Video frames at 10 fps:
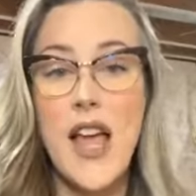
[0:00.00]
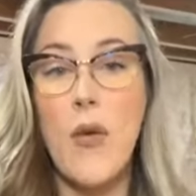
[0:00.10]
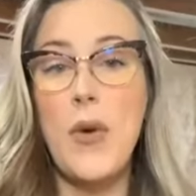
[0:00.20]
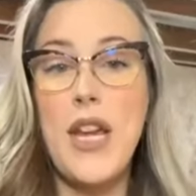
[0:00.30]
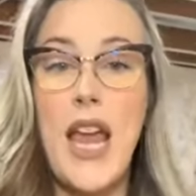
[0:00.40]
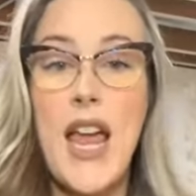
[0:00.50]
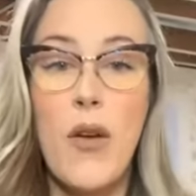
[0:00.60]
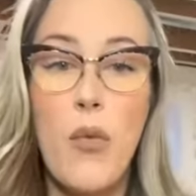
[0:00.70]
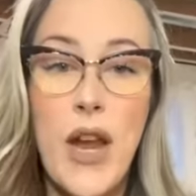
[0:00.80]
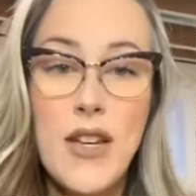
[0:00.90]
that we
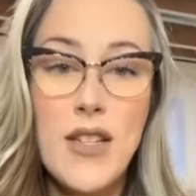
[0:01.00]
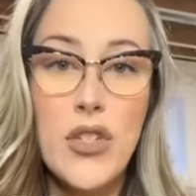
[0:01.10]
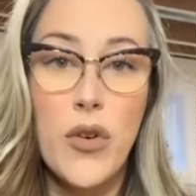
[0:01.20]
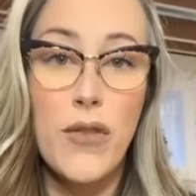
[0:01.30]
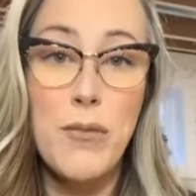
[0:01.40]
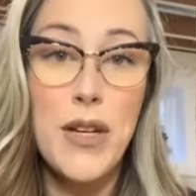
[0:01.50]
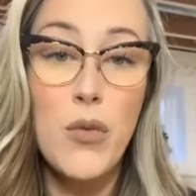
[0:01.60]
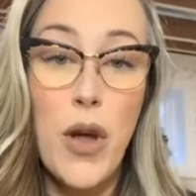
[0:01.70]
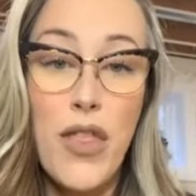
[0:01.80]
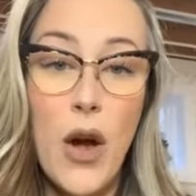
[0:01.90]
can't wait to sort of be
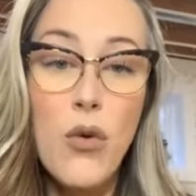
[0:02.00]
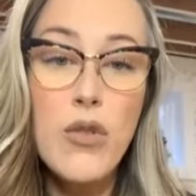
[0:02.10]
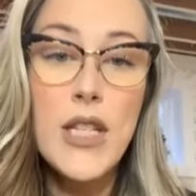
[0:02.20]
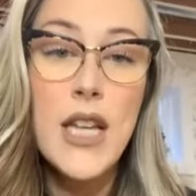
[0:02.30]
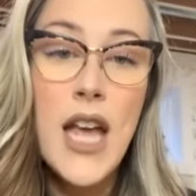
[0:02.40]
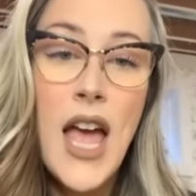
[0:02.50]
without.